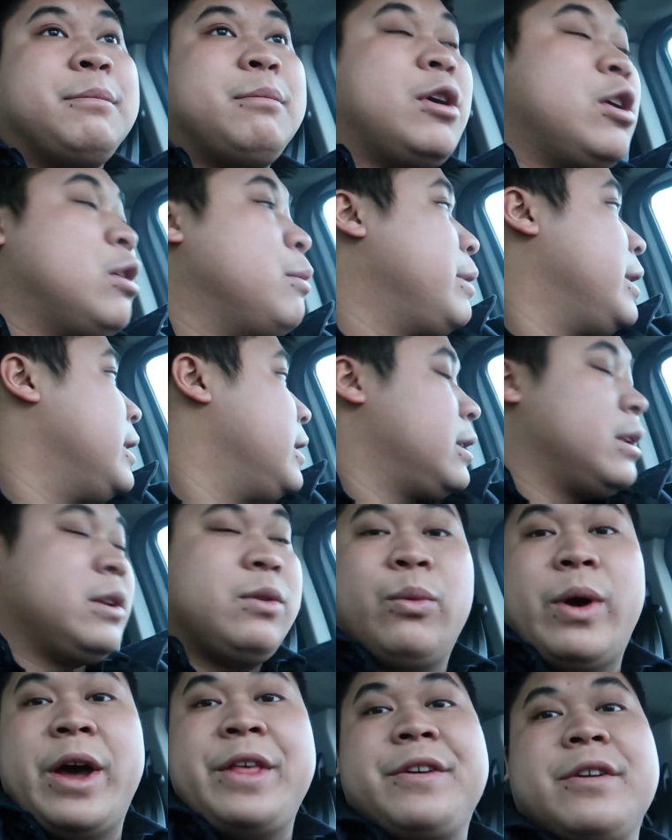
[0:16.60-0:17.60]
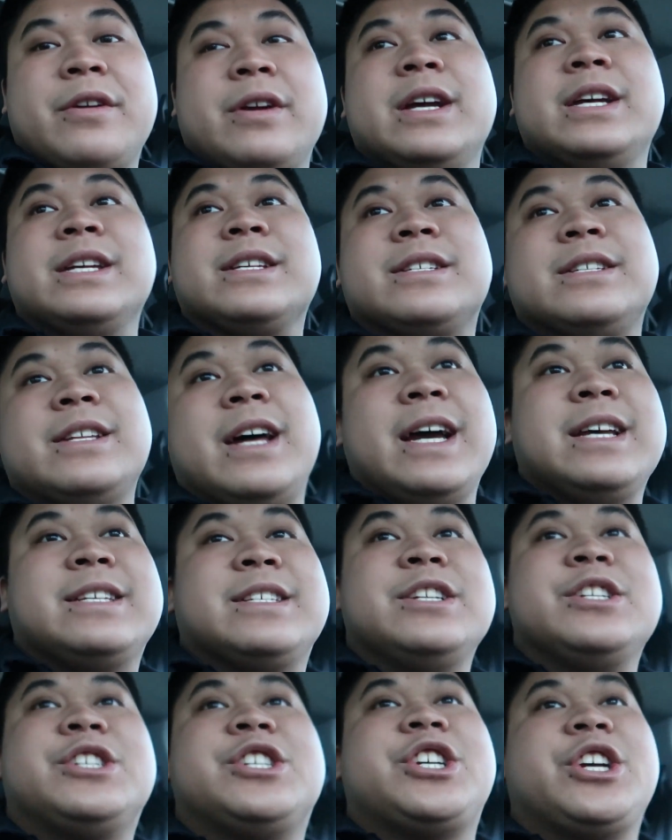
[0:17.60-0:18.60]
the moment, weather is
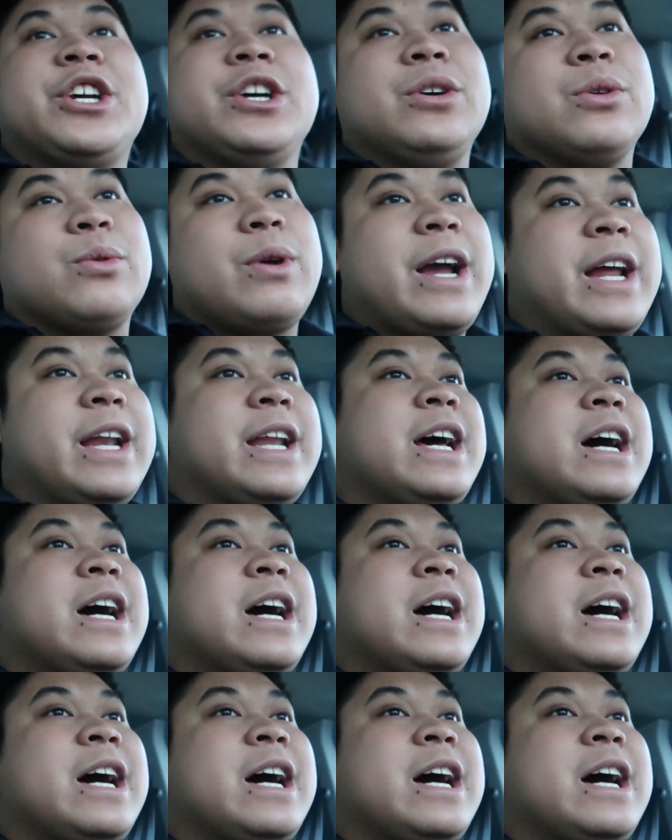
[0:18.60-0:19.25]
nice and chill right